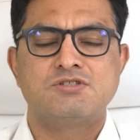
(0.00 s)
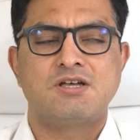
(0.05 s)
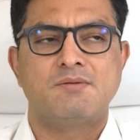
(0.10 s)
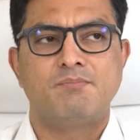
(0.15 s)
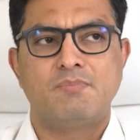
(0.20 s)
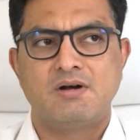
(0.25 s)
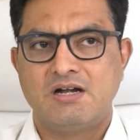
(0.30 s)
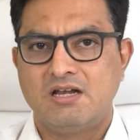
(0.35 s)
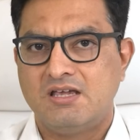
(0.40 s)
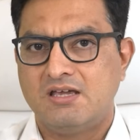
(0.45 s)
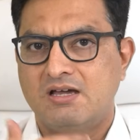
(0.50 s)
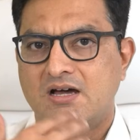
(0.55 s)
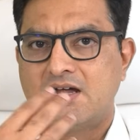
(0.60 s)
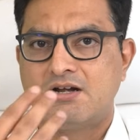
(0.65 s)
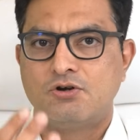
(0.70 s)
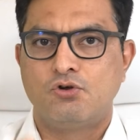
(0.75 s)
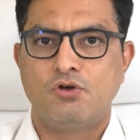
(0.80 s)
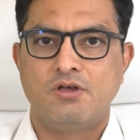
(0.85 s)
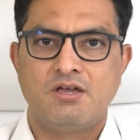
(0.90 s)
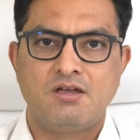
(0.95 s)
somebody are
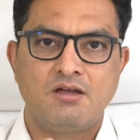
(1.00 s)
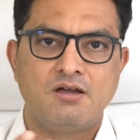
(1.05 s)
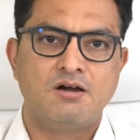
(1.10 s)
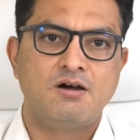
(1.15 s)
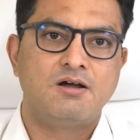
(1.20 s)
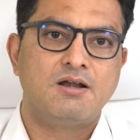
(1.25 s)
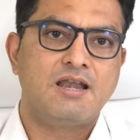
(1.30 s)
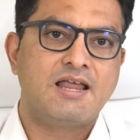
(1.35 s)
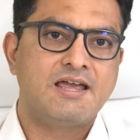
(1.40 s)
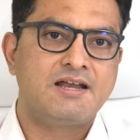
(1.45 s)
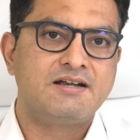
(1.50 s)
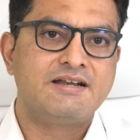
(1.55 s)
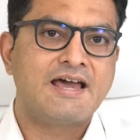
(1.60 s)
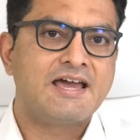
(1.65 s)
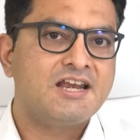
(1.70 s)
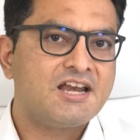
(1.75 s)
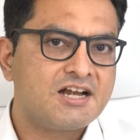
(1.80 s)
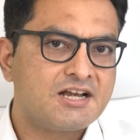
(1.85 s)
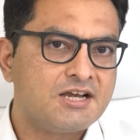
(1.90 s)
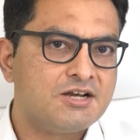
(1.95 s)
doing like
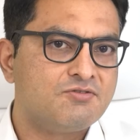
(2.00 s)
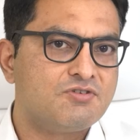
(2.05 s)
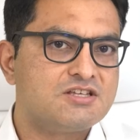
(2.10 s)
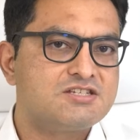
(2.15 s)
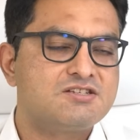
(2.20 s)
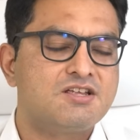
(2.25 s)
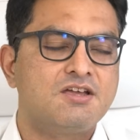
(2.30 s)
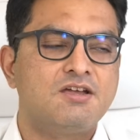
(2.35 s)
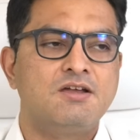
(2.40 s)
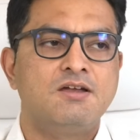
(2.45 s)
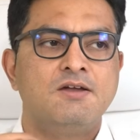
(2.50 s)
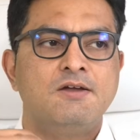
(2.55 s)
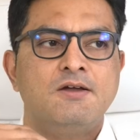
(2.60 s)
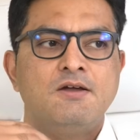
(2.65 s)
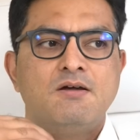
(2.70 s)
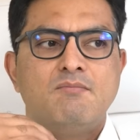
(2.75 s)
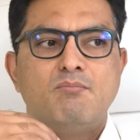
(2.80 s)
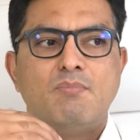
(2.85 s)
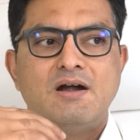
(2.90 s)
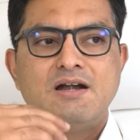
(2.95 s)
direct investing.
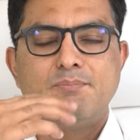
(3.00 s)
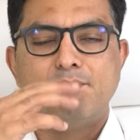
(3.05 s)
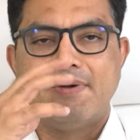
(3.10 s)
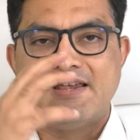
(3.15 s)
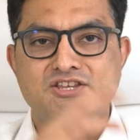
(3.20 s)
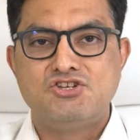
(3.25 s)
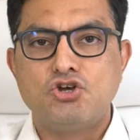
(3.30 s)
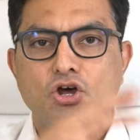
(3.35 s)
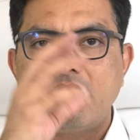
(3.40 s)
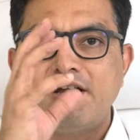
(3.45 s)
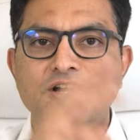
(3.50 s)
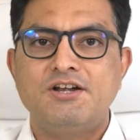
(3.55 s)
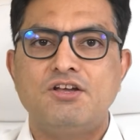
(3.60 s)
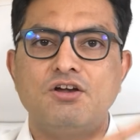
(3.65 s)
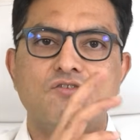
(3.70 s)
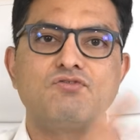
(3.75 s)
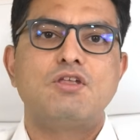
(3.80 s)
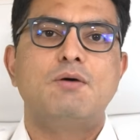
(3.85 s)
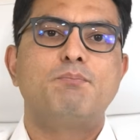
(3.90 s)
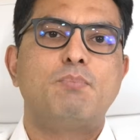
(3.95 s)
But majority
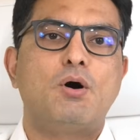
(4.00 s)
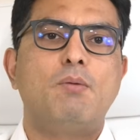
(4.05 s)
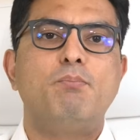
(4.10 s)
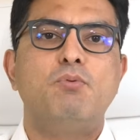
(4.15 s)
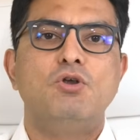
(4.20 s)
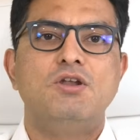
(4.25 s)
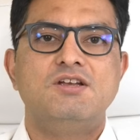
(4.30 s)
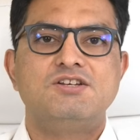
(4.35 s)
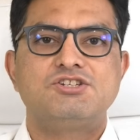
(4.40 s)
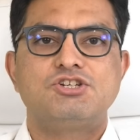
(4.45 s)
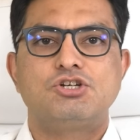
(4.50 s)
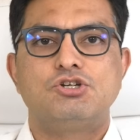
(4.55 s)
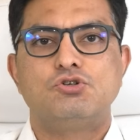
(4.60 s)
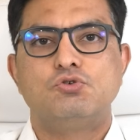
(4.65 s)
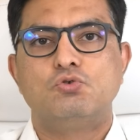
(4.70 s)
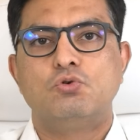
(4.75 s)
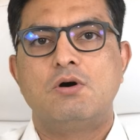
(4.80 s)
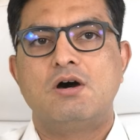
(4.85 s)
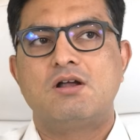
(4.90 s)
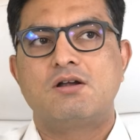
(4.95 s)
of the population
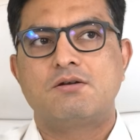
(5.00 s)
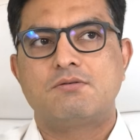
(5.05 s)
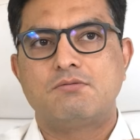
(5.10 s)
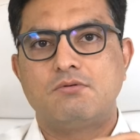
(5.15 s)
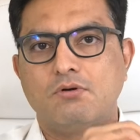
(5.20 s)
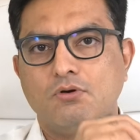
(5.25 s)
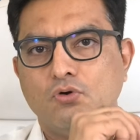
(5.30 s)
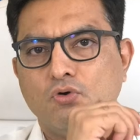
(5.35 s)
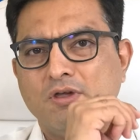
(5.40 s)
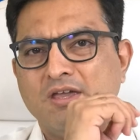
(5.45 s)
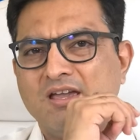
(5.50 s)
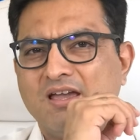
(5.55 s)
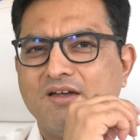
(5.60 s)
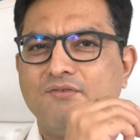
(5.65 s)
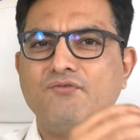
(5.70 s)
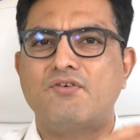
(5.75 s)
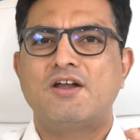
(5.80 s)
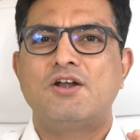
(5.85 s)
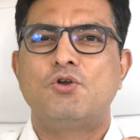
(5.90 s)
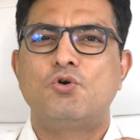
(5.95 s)
who are doing
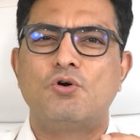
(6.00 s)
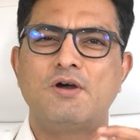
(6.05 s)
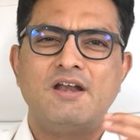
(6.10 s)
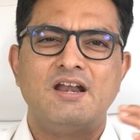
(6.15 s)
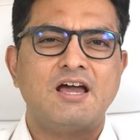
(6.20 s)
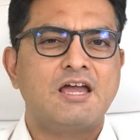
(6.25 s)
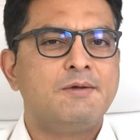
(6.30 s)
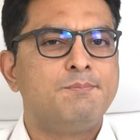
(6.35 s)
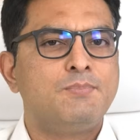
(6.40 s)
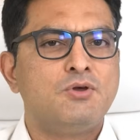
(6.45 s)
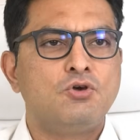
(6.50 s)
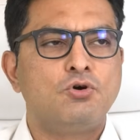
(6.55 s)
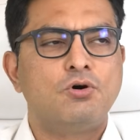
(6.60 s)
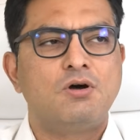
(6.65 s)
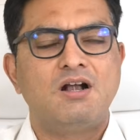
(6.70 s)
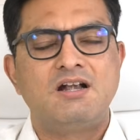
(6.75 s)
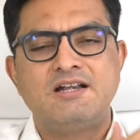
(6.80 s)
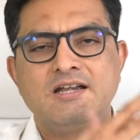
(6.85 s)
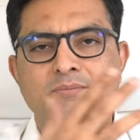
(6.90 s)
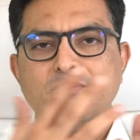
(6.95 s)
F&O and IPO
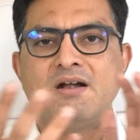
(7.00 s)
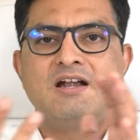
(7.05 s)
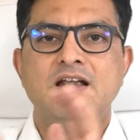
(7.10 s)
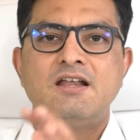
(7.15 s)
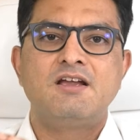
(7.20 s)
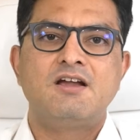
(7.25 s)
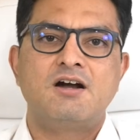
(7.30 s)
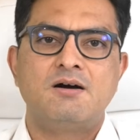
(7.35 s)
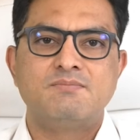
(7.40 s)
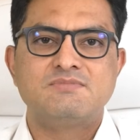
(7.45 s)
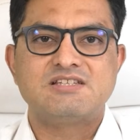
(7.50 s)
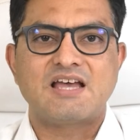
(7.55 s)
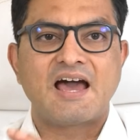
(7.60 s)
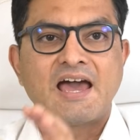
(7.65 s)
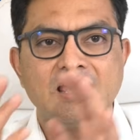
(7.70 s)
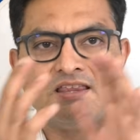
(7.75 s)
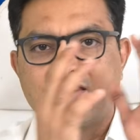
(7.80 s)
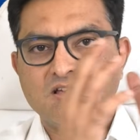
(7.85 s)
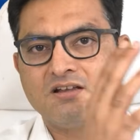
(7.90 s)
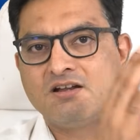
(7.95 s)
ultimately comes
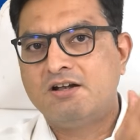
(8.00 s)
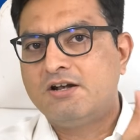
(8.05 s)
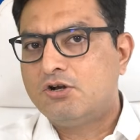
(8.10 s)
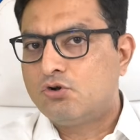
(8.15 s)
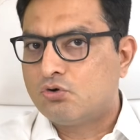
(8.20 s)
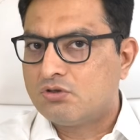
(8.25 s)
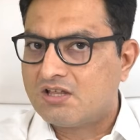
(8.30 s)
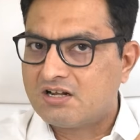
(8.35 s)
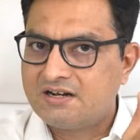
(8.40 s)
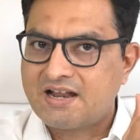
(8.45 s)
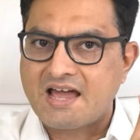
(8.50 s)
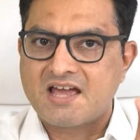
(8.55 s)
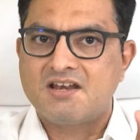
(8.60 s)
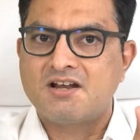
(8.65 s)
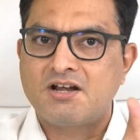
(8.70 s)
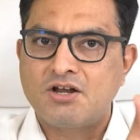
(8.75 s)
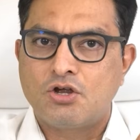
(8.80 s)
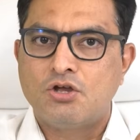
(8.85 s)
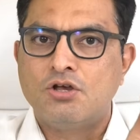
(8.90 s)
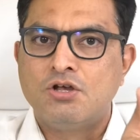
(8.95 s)
either into the
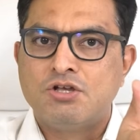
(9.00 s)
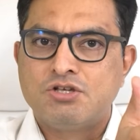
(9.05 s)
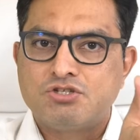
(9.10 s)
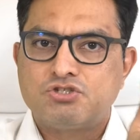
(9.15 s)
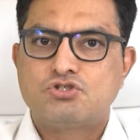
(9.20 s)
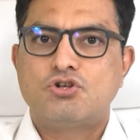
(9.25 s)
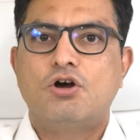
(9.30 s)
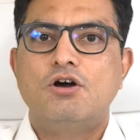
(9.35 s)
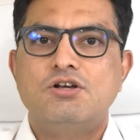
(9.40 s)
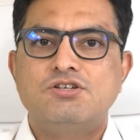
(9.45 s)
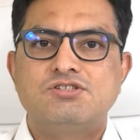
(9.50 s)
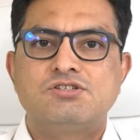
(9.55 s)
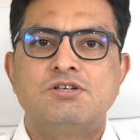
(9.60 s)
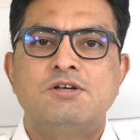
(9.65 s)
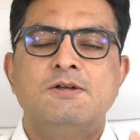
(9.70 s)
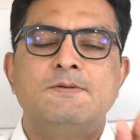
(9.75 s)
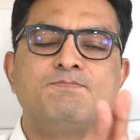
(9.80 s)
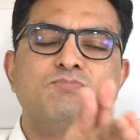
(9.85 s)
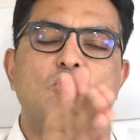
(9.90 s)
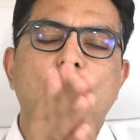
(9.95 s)
direct stocks
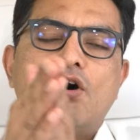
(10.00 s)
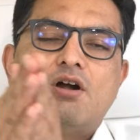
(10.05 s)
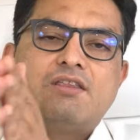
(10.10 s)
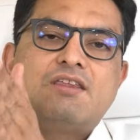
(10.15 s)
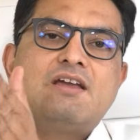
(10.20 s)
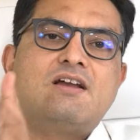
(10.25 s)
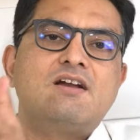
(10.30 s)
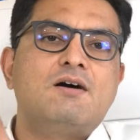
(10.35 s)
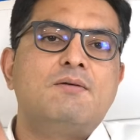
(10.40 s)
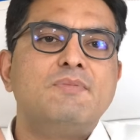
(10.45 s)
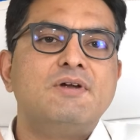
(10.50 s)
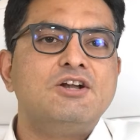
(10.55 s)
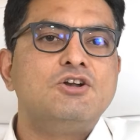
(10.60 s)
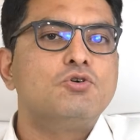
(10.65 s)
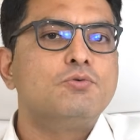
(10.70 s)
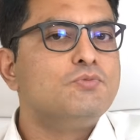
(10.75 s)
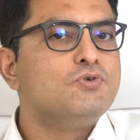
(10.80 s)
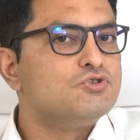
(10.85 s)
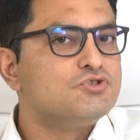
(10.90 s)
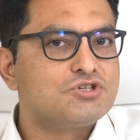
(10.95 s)
or they come into
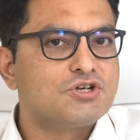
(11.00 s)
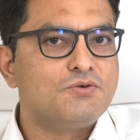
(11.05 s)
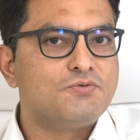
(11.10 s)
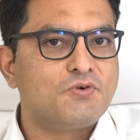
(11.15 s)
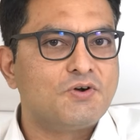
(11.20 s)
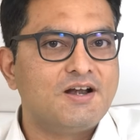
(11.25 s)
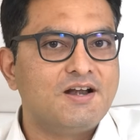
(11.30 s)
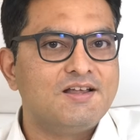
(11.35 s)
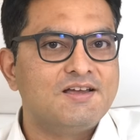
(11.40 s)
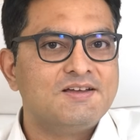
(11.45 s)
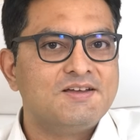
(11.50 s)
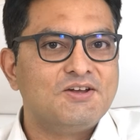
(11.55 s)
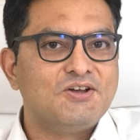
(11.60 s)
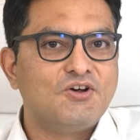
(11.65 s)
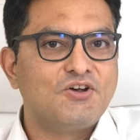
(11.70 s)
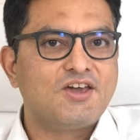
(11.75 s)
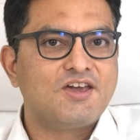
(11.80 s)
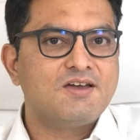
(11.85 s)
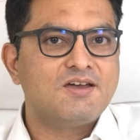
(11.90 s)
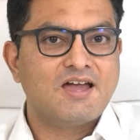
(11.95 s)
mutual fund.
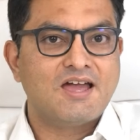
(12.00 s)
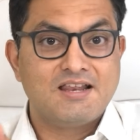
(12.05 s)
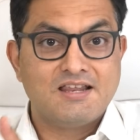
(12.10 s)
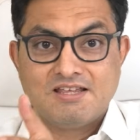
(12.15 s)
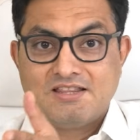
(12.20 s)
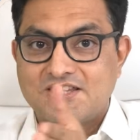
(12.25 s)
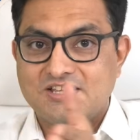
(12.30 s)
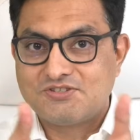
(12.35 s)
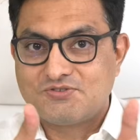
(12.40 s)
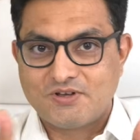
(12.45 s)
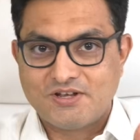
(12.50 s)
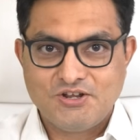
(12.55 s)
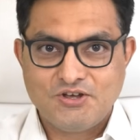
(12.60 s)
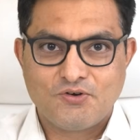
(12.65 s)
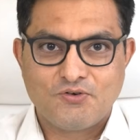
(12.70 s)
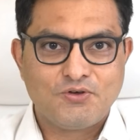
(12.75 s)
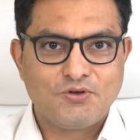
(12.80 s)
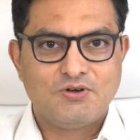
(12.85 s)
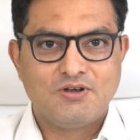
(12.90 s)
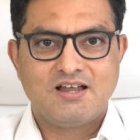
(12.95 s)
Okay, and in this video
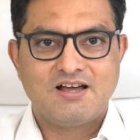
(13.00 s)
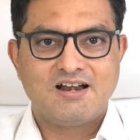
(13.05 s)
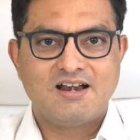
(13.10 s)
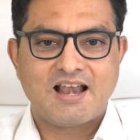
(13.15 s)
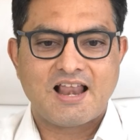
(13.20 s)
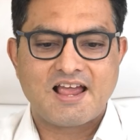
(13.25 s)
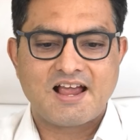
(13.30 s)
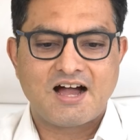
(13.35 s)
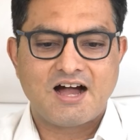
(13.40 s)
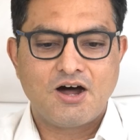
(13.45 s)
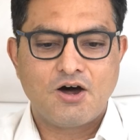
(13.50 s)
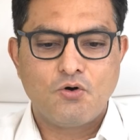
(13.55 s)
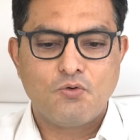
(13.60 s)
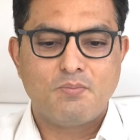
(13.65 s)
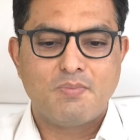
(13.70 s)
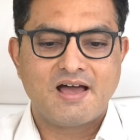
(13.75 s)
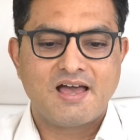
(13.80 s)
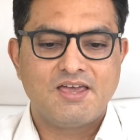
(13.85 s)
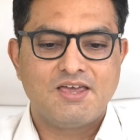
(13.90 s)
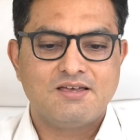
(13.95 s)
you learn like how
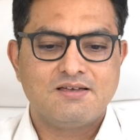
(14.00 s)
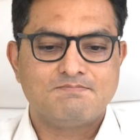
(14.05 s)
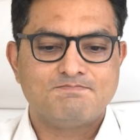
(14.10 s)
by